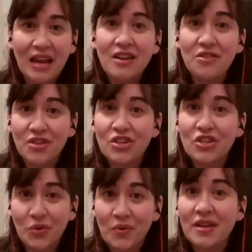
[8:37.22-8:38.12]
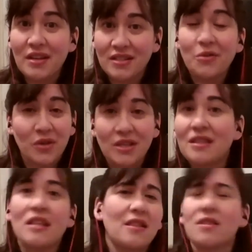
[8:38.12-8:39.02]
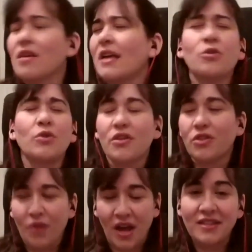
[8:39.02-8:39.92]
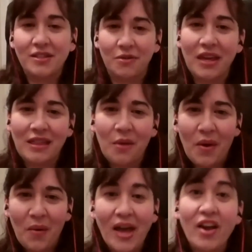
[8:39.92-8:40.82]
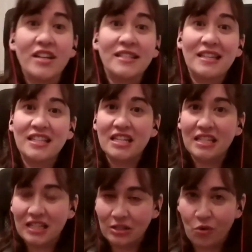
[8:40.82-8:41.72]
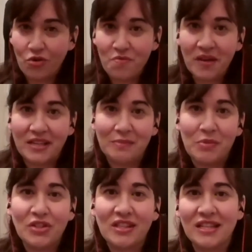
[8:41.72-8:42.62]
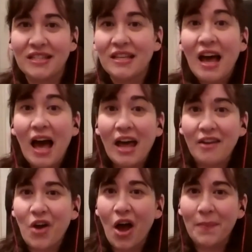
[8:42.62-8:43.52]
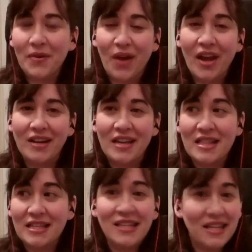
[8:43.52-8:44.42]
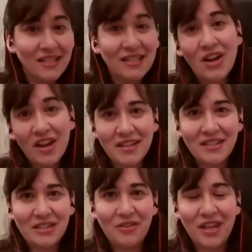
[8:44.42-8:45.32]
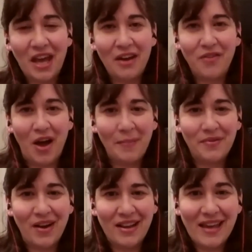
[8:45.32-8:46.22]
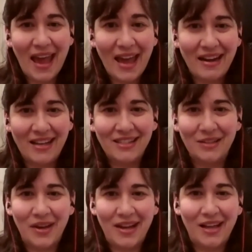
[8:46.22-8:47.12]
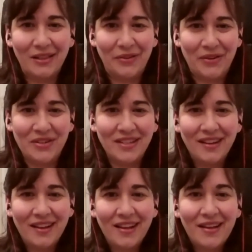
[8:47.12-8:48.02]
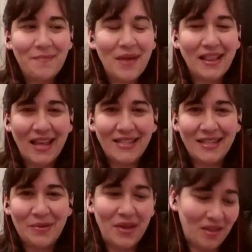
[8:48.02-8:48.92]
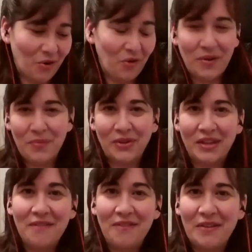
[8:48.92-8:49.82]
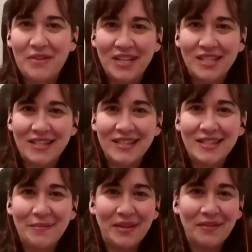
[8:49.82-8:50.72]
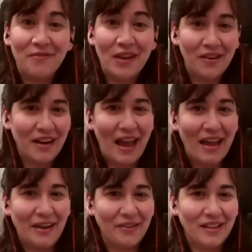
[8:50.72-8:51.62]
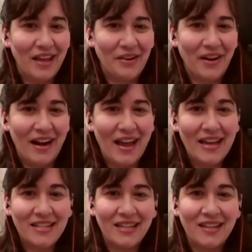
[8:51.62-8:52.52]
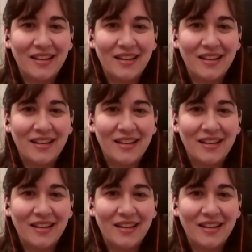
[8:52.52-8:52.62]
you show I sold out the run. So like they went, well, I got a cease and desist order because music that's out of copyright in the States is not necessarily out of copyright in Canada. So I learned my lesson when the Irving Berlin Foundation sent me a very angry letter, and I had to